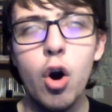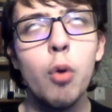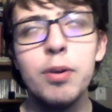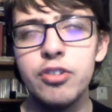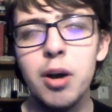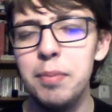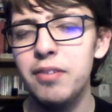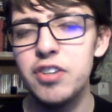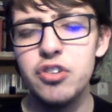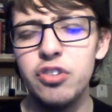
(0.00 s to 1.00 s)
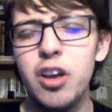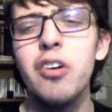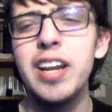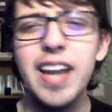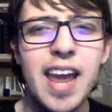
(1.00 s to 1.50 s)
opens up at vicious
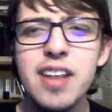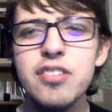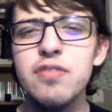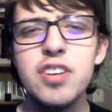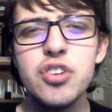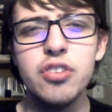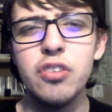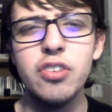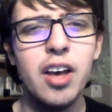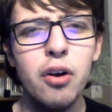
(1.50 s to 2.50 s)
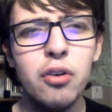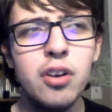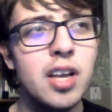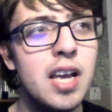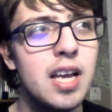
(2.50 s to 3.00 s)
hell and ends vicious as hell.